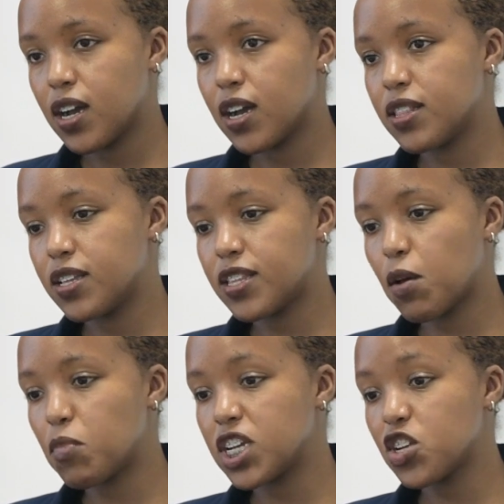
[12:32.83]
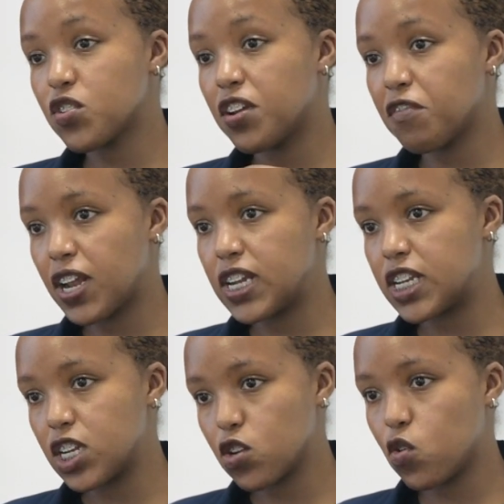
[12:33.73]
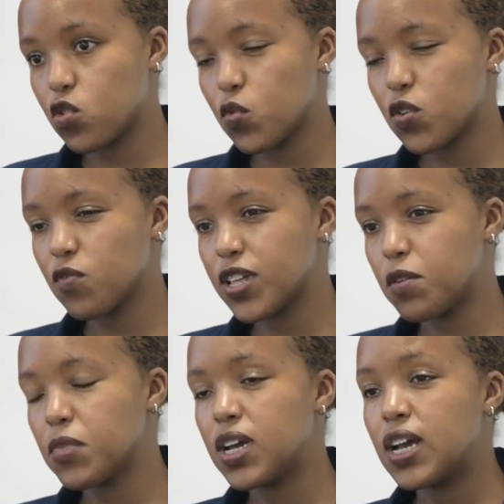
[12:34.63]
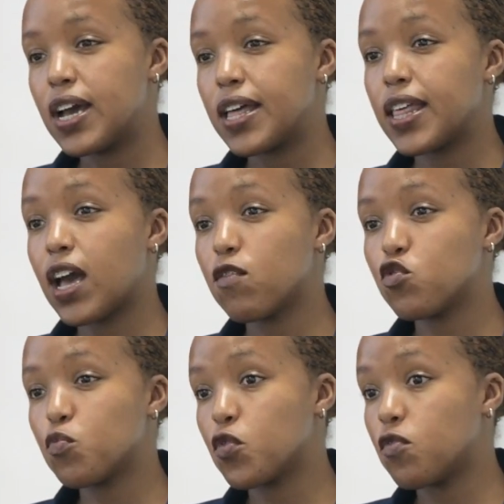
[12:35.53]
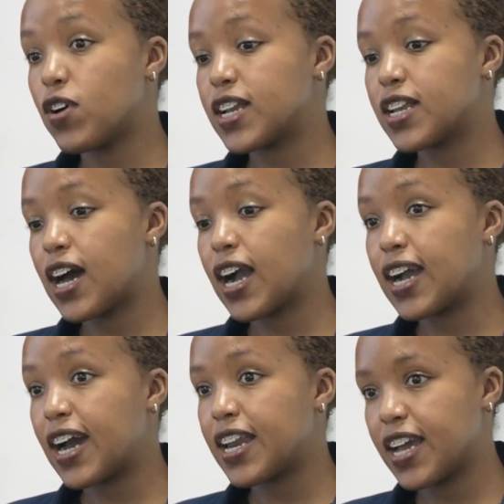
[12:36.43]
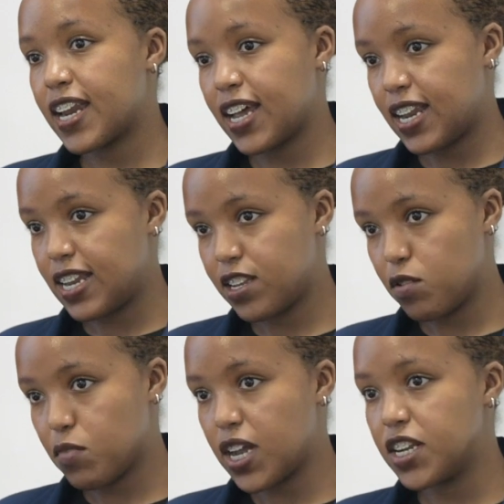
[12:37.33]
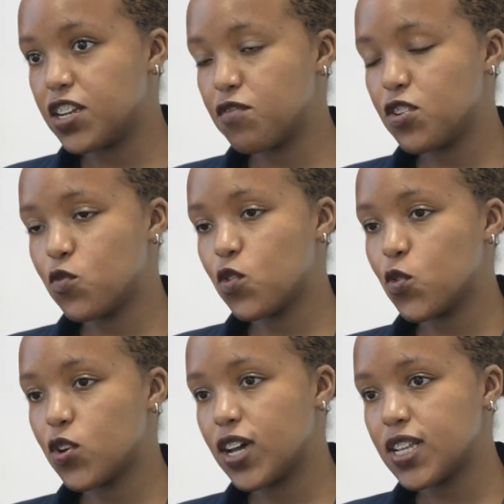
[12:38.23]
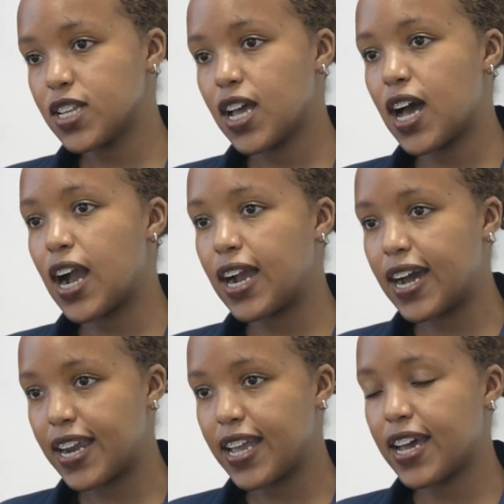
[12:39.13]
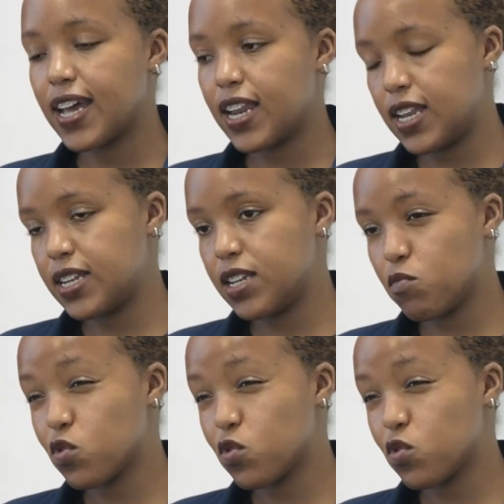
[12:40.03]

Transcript: this application and file it in court. One of them, they have to provide a guardian ad litem, an individual known as a guardian ad litem.